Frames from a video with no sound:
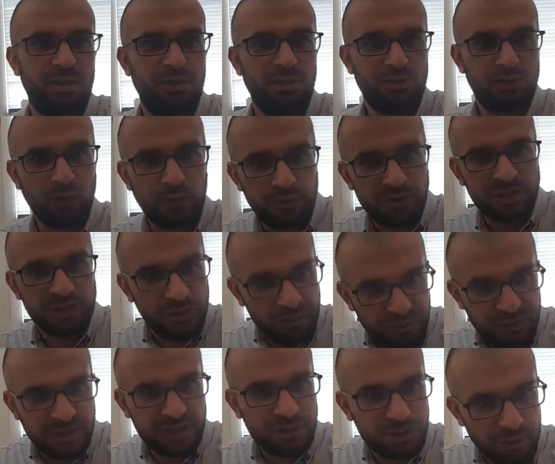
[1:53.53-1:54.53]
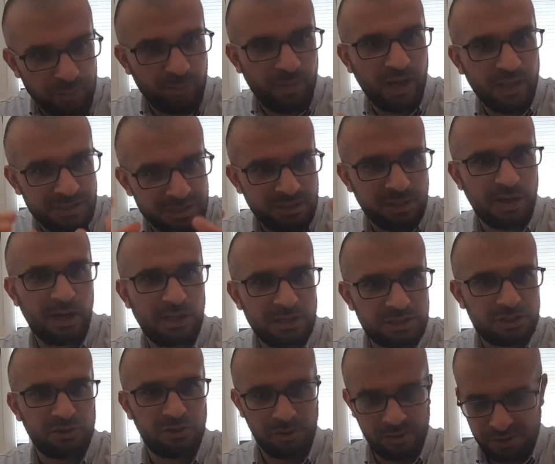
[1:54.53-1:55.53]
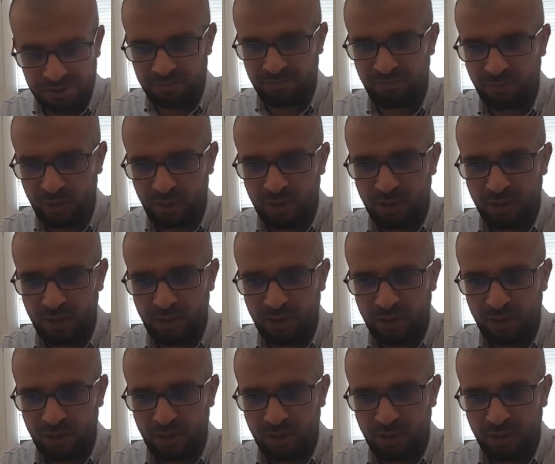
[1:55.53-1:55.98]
so which refers to multiculturalism.